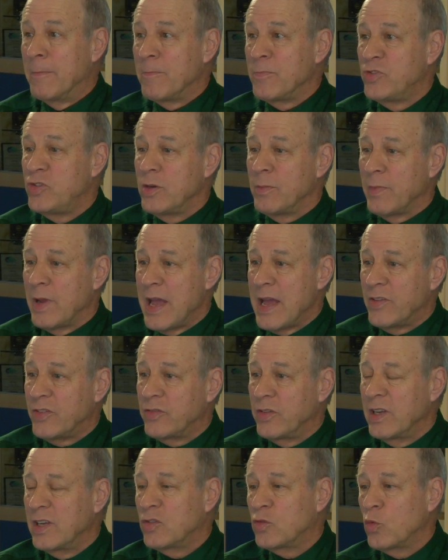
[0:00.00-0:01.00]

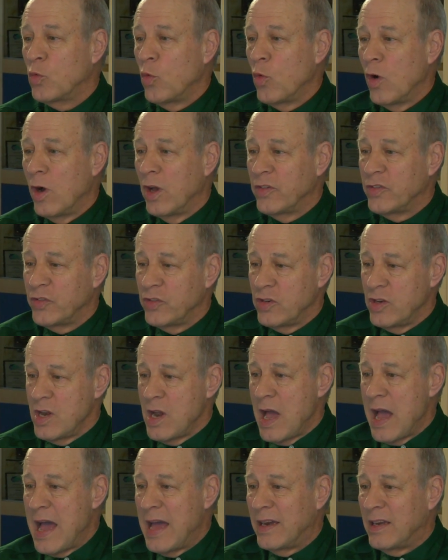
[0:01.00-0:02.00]
Gymnastics was
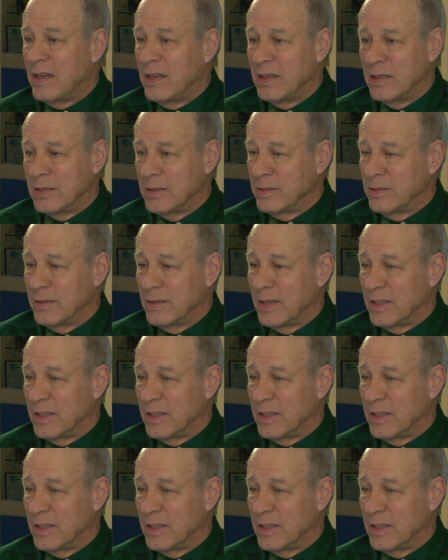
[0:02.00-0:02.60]
not a,